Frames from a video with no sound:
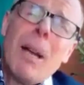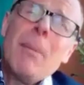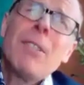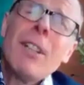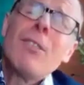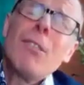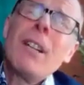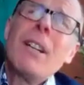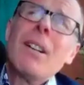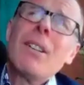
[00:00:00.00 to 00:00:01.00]
payments industry
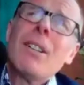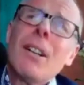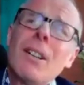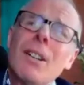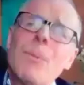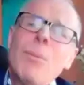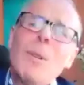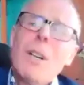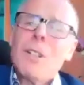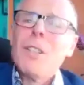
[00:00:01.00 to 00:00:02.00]
can
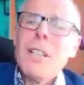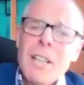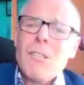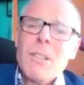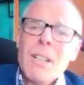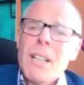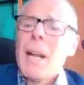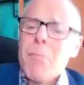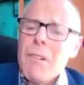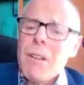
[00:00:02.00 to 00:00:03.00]
work together and
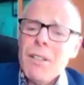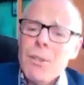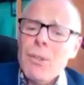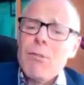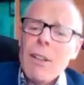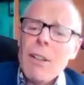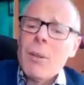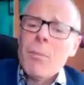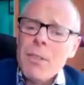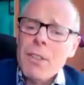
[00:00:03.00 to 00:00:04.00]
collaborate to address
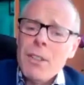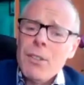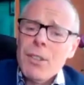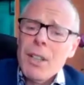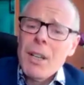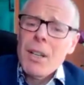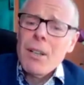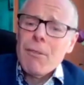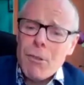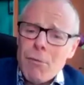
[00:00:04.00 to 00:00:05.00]
some of the
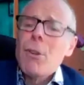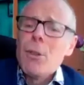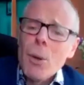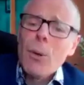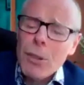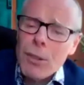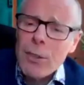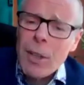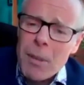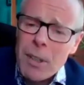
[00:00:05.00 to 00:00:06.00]
root causes
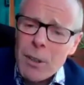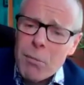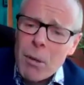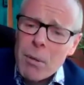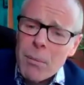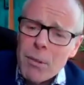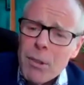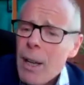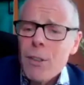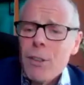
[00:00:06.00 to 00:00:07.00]
of some of these problems?
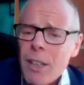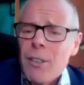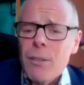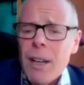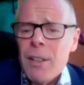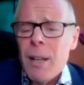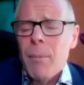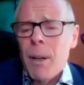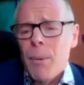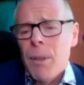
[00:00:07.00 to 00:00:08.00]
Do you have a sense of how
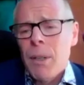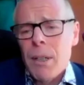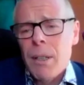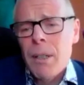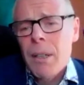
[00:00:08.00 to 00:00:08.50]
that might work?